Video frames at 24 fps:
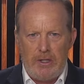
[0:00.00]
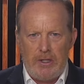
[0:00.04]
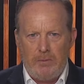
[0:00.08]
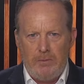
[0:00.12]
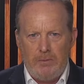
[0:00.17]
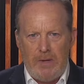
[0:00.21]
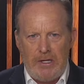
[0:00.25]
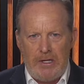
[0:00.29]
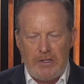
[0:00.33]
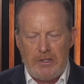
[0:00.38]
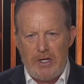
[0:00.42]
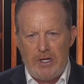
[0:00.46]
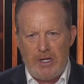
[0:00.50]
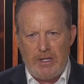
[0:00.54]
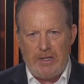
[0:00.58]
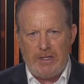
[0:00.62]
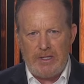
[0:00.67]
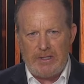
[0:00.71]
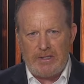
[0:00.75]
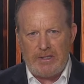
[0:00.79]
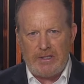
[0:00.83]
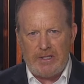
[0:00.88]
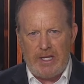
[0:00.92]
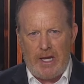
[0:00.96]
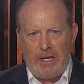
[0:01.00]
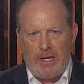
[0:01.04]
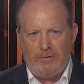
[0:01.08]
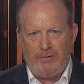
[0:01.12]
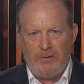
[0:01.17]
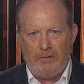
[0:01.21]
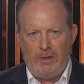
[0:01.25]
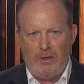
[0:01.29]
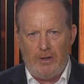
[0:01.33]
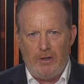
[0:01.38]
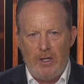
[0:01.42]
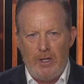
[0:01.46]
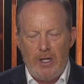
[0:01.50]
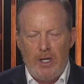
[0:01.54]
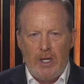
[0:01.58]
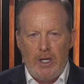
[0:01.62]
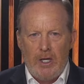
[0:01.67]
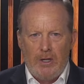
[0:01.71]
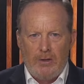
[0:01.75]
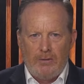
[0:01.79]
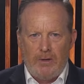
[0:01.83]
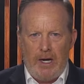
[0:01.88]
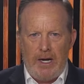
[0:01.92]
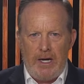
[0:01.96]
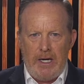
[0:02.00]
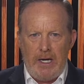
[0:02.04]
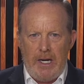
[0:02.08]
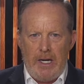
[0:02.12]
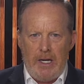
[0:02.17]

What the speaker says: you're mentioning the schedule, right?